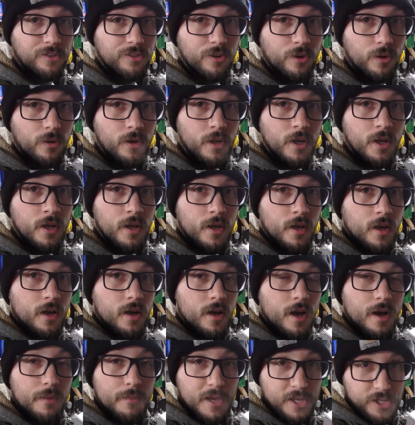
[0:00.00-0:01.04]
So
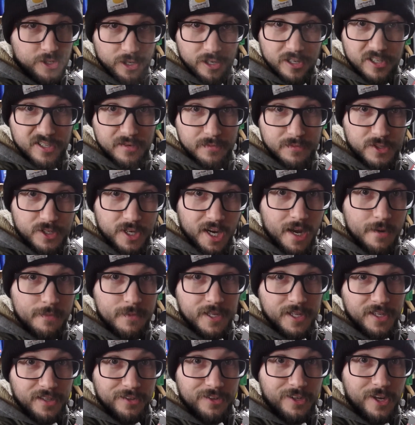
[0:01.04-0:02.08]
make sure you're subscribed.
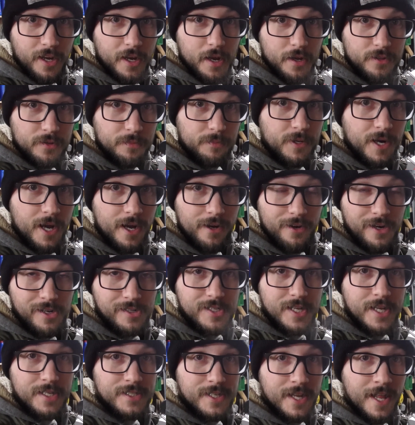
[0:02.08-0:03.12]
You can check out the
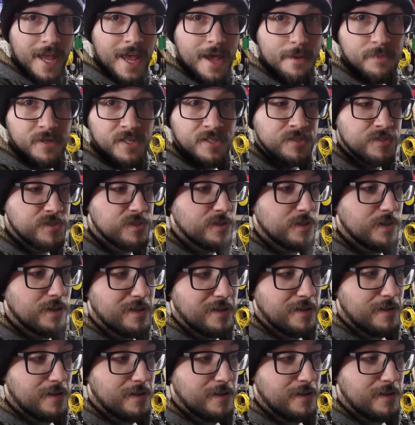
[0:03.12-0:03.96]
progress as it happens.